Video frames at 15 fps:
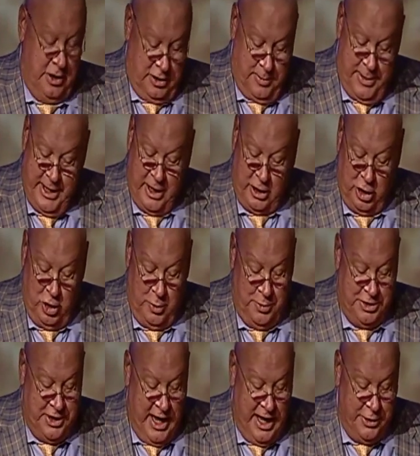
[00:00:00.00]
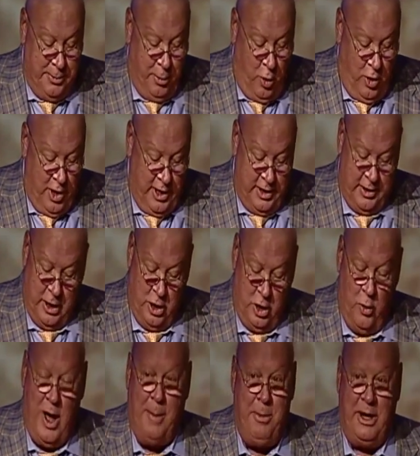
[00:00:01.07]
To be included with Don Du Bois,
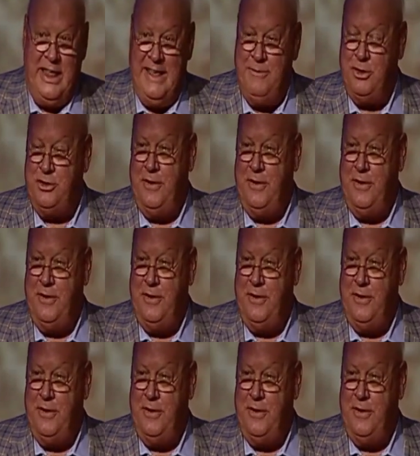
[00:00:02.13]
who I believe